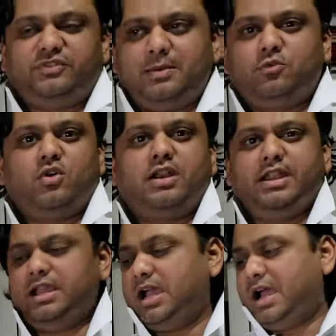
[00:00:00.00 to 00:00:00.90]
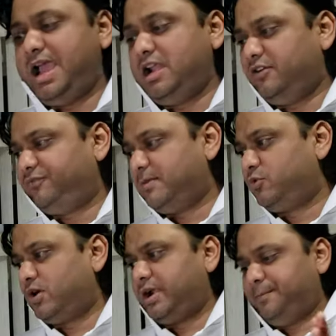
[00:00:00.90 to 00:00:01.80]
February, uh, end of
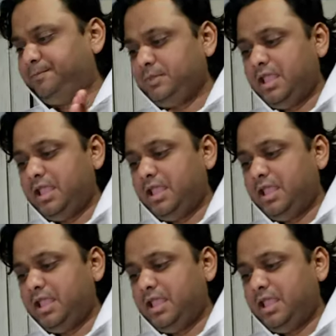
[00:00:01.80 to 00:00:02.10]
February.